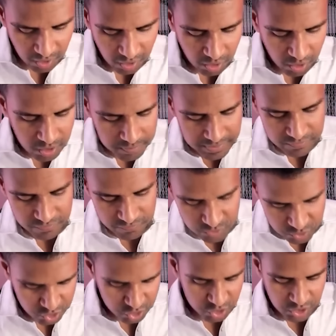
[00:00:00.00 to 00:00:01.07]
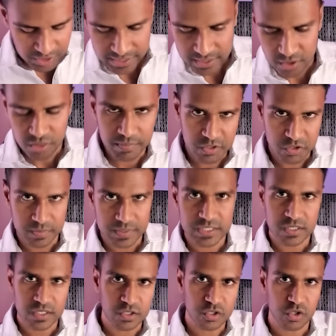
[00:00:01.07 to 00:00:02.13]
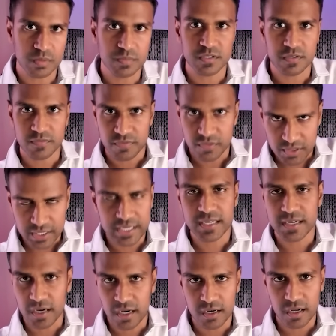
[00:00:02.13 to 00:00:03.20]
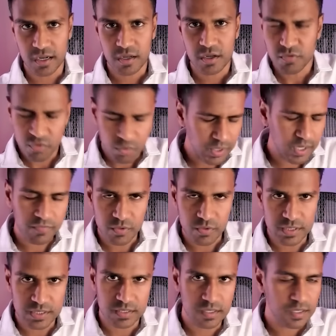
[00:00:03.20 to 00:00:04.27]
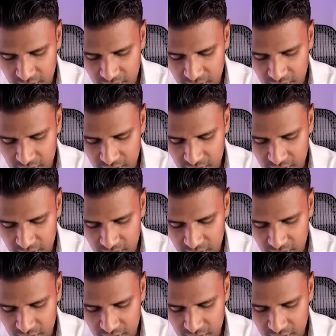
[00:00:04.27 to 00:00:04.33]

all my future length measurements in terms of Lady Gaga, for whatever reason.